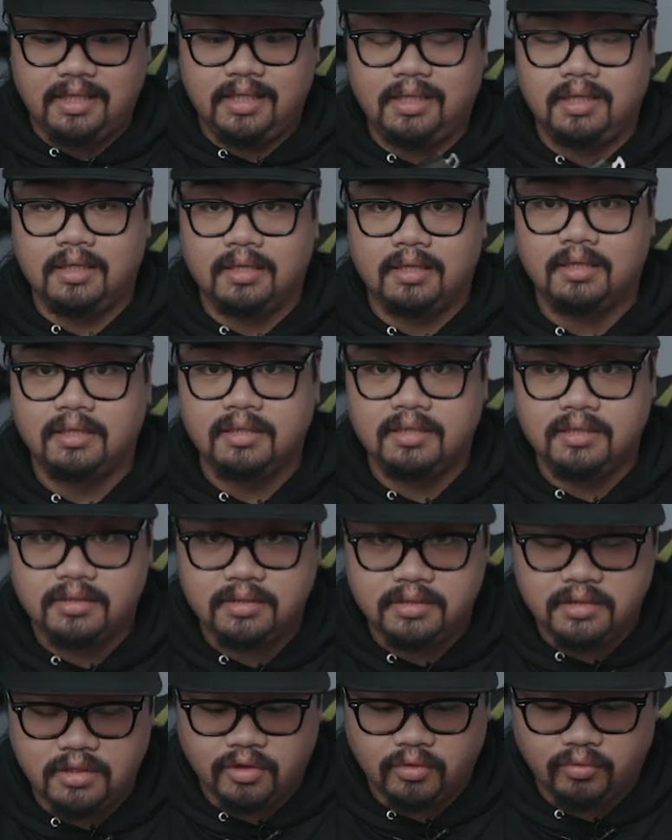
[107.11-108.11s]
the,
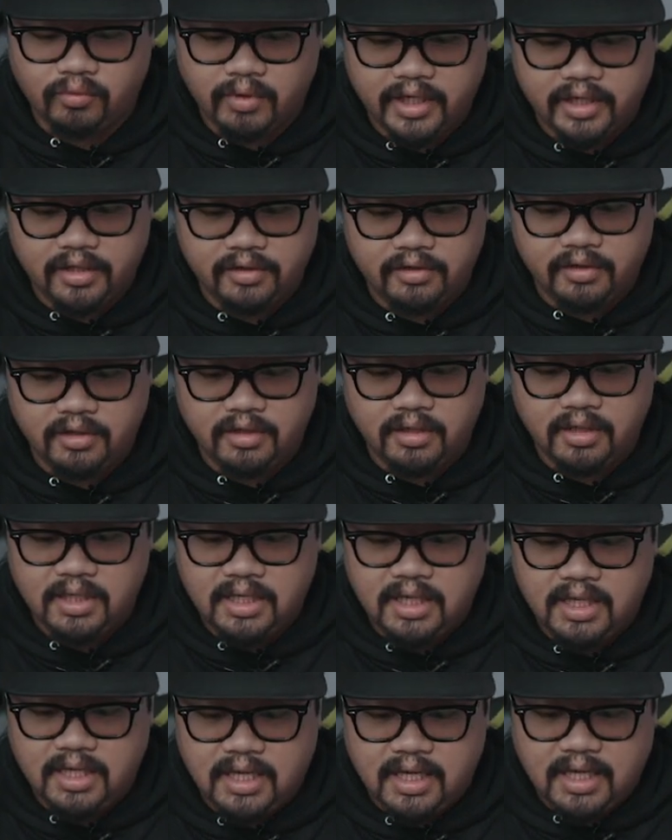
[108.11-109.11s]
you know, regular
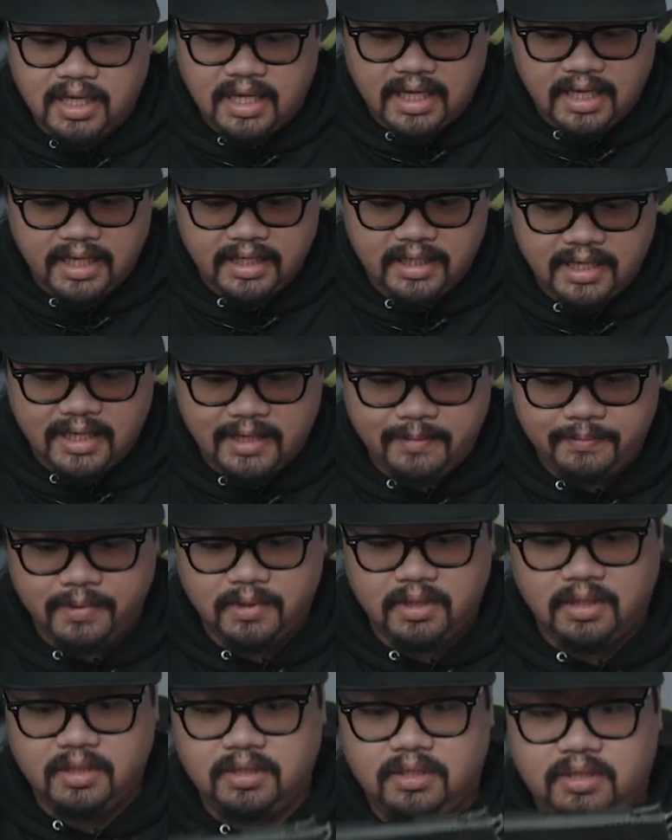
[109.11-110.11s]
Hi
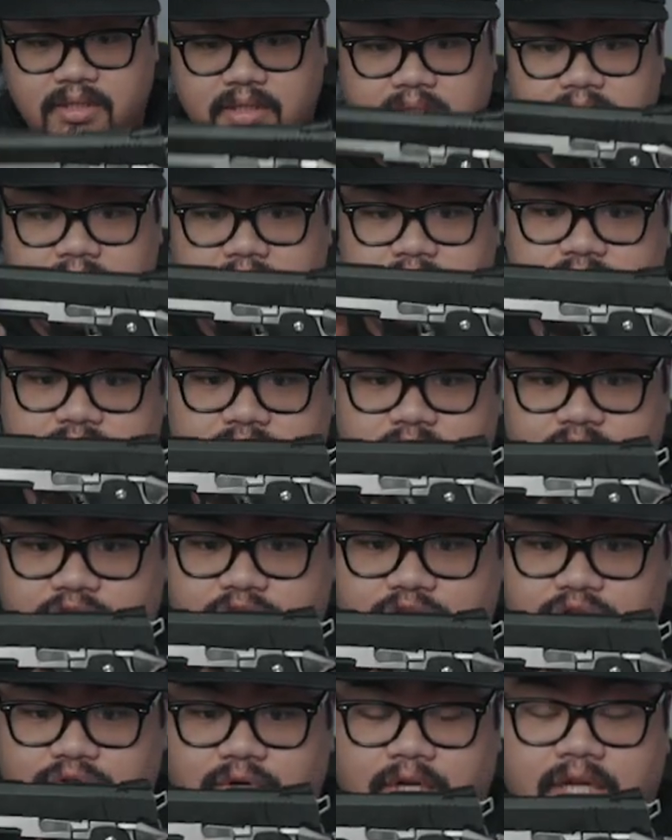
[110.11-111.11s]
Capa, it's
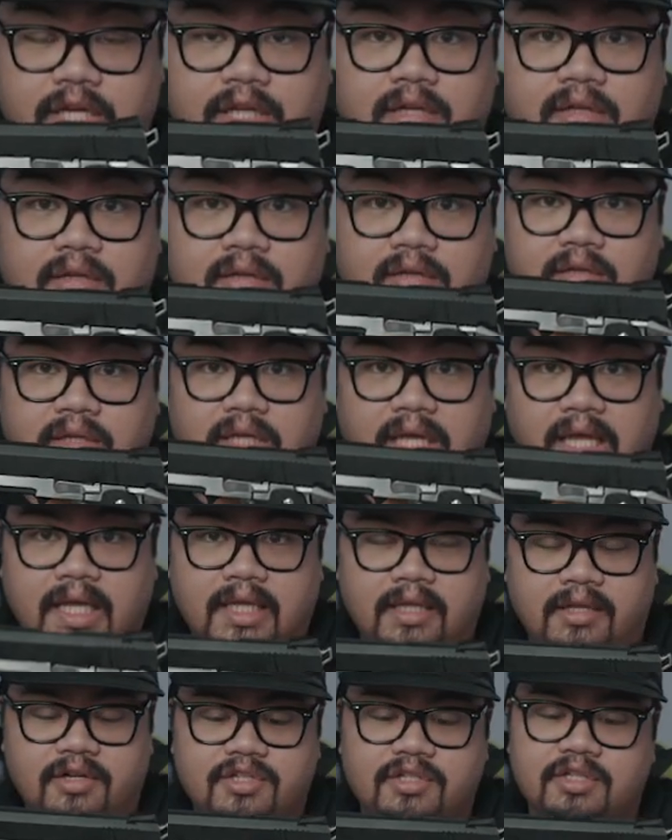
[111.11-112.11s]
just straight.
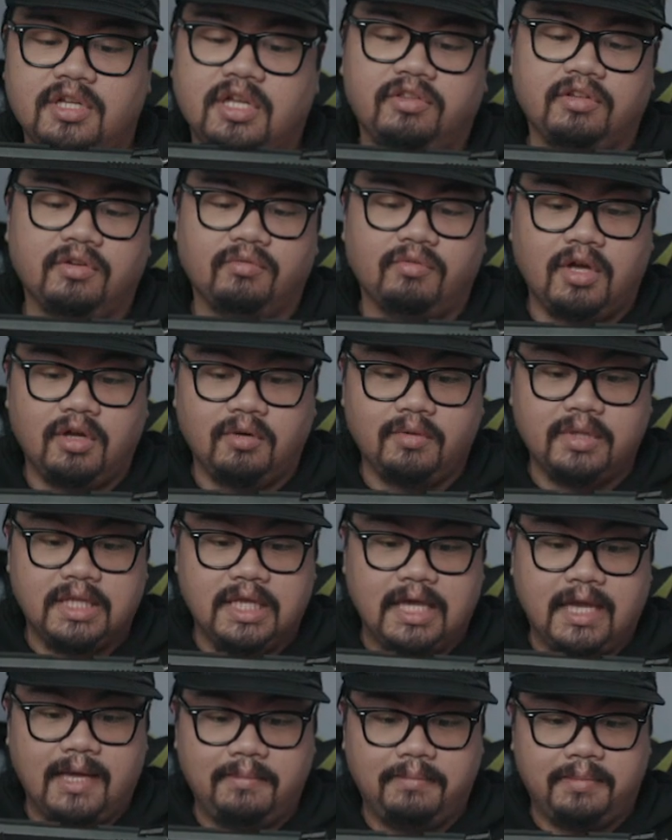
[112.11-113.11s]
And there's nothing wrong with
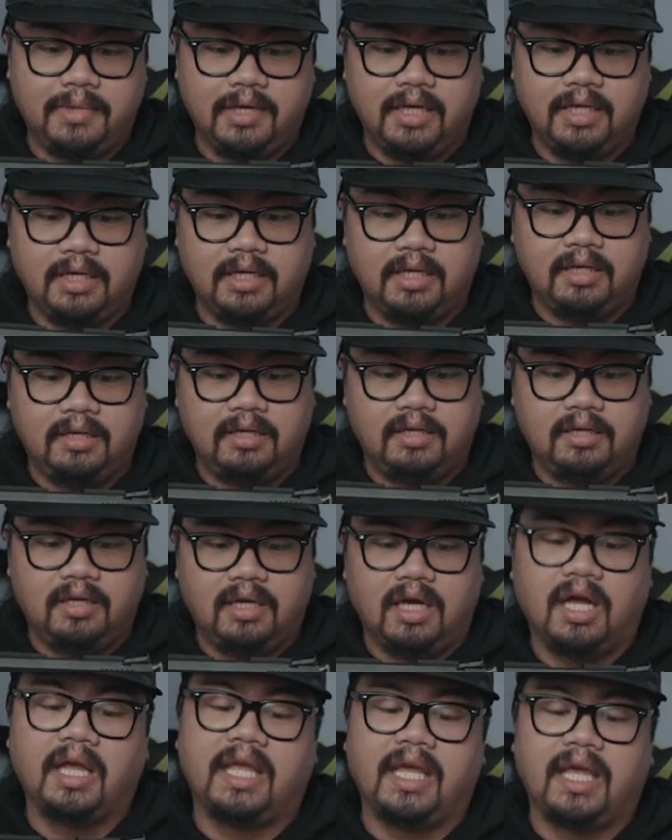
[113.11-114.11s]
that, but
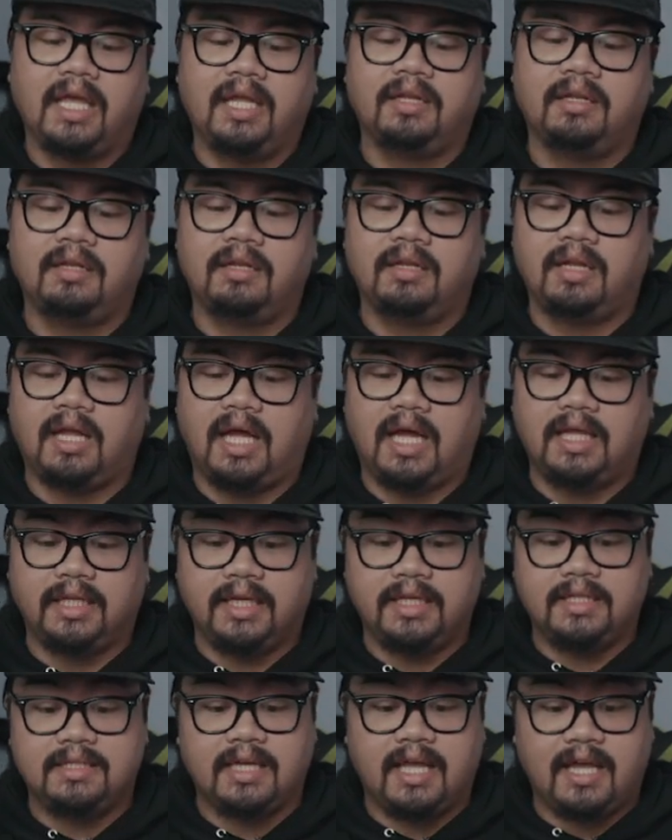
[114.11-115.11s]
again, I
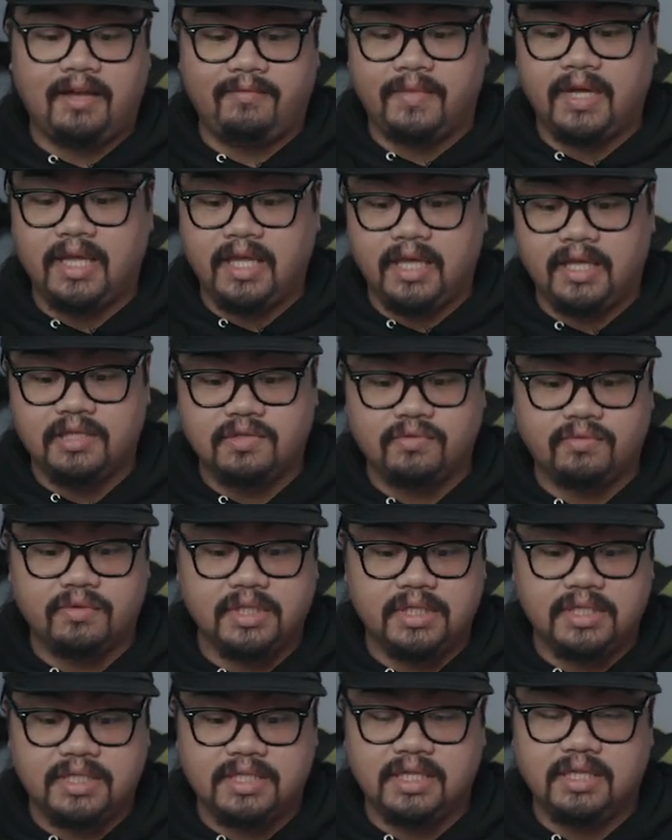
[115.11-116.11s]
like to have my hands
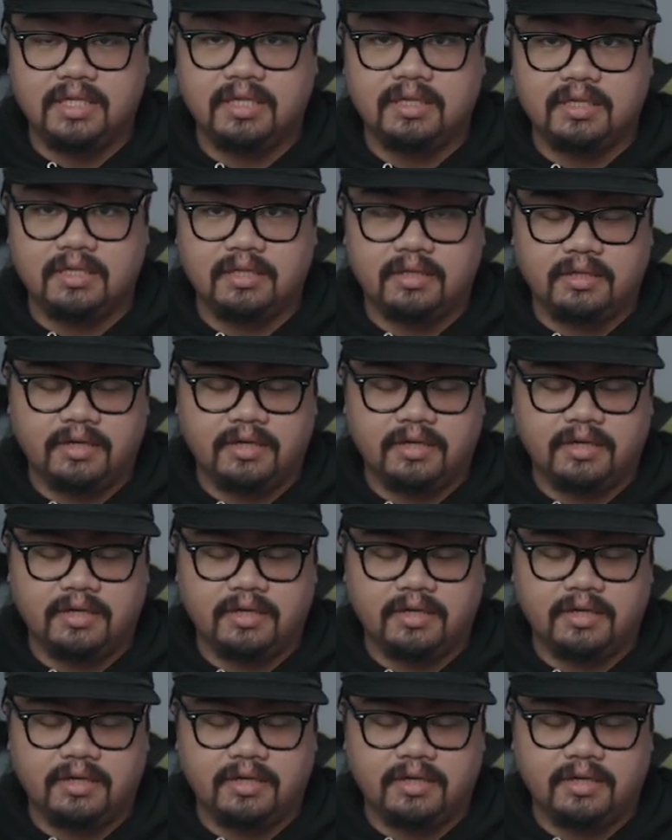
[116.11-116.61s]
really seated in